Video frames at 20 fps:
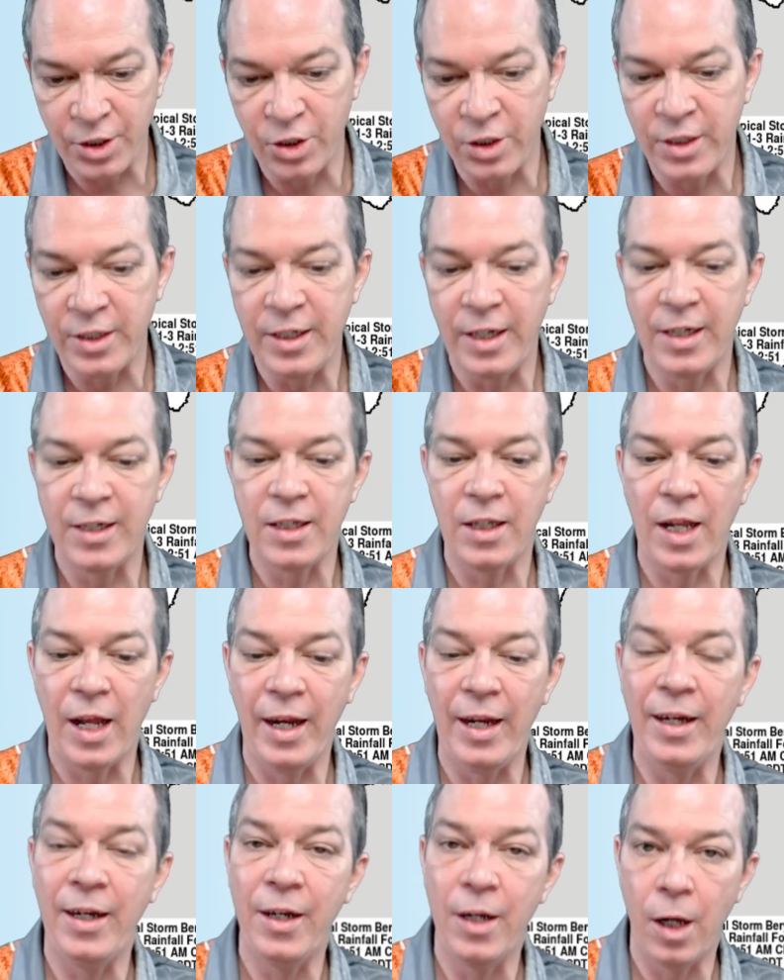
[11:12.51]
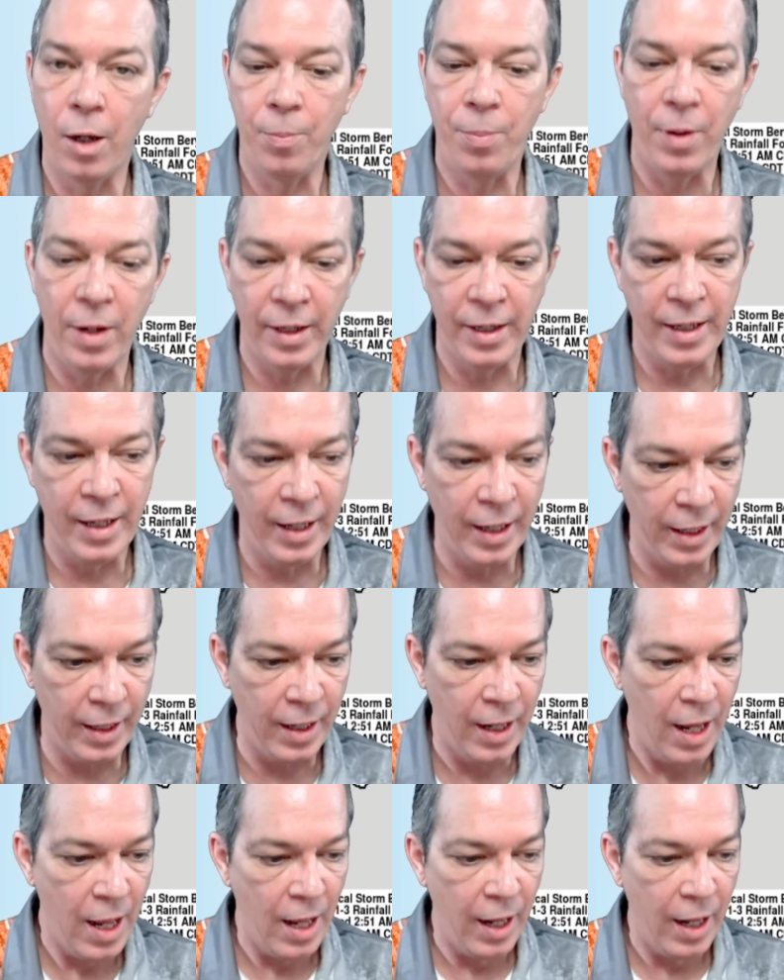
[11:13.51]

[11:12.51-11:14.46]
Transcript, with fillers: you can see it's lightened up again.